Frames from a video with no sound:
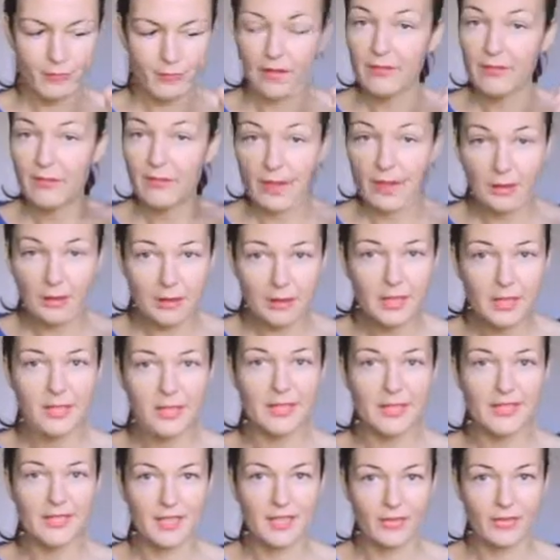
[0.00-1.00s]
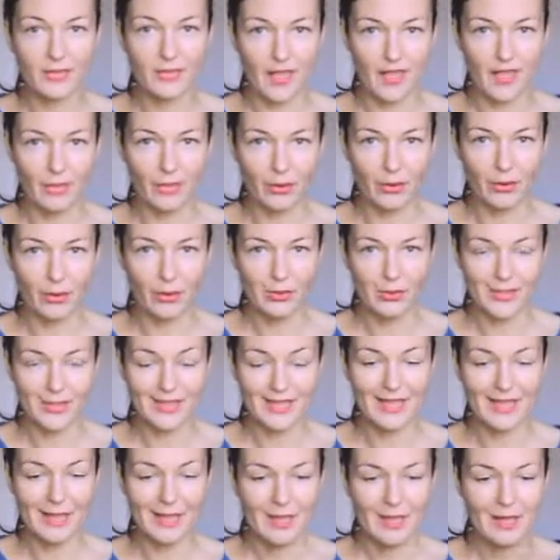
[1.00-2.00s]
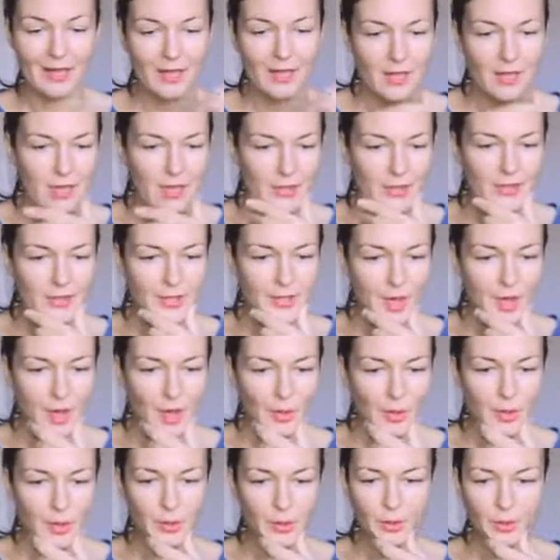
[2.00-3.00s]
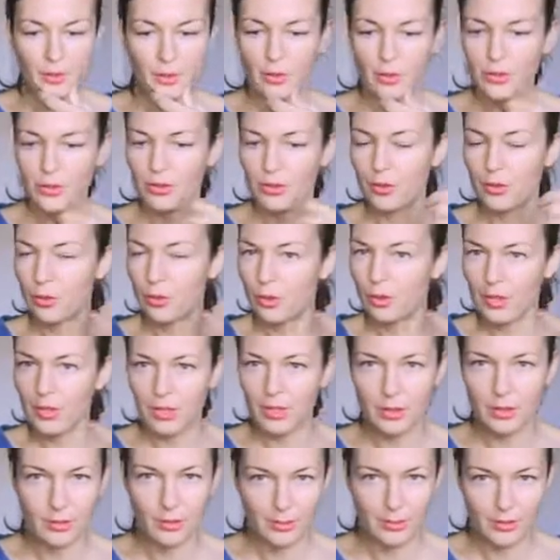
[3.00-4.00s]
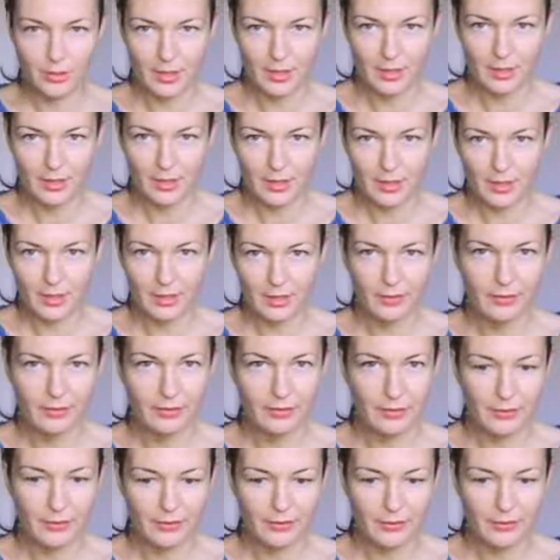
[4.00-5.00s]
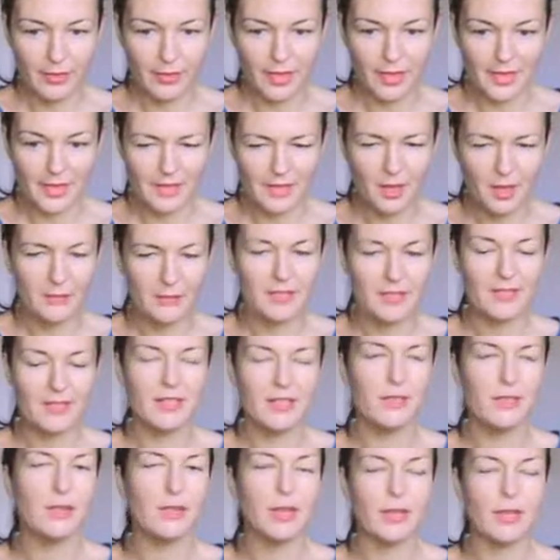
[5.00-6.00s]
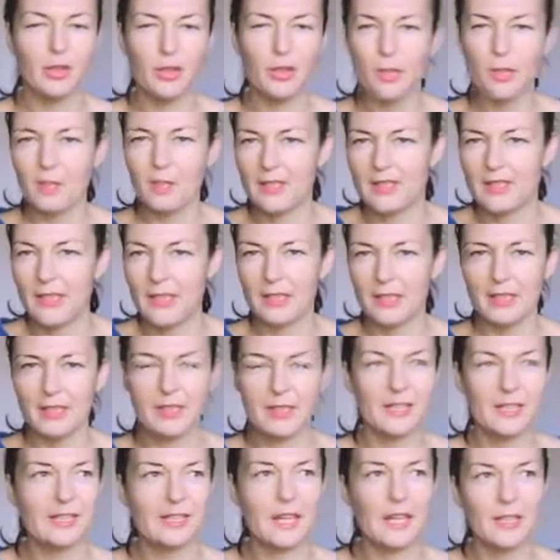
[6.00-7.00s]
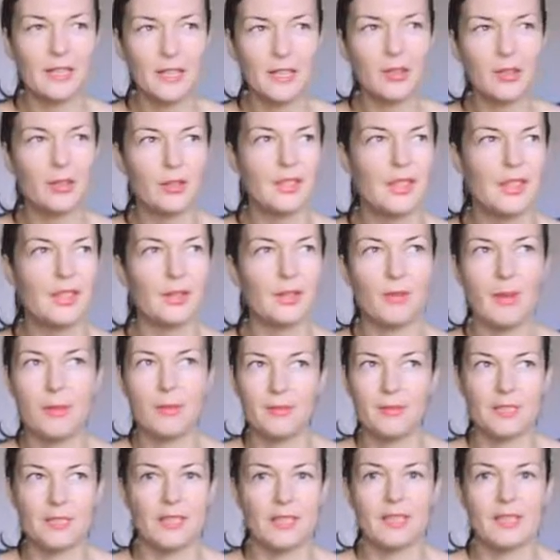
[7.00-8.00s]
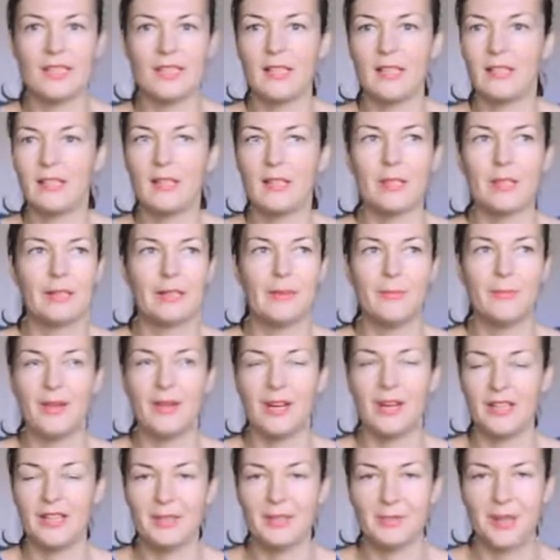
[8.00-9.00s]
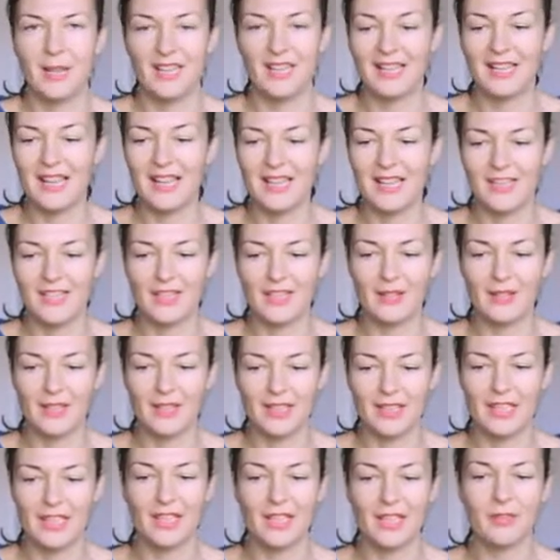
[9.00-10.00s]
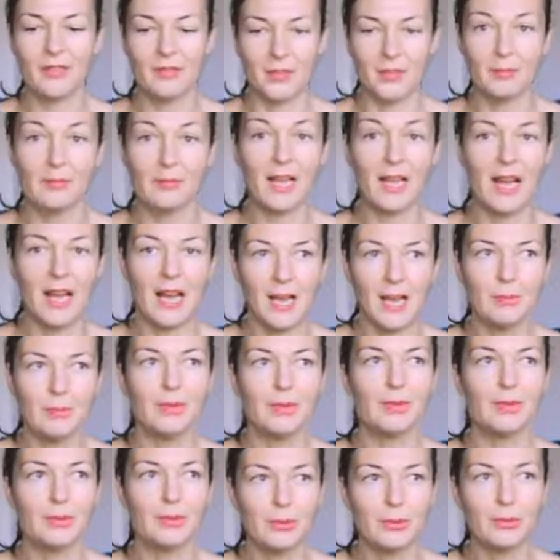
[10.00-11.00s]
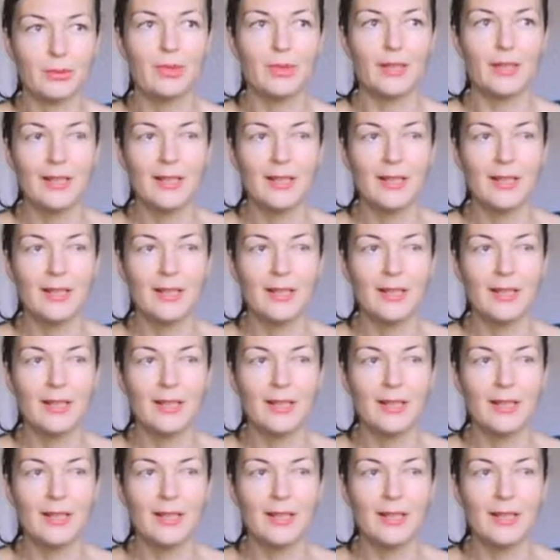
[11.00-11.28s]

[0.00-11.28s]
very decent vendors. So you could surely use it if you're a freelancer. Obviously, if you're a newbie starting on these websites, then bear in mind, guys, it's gonna take you some time to,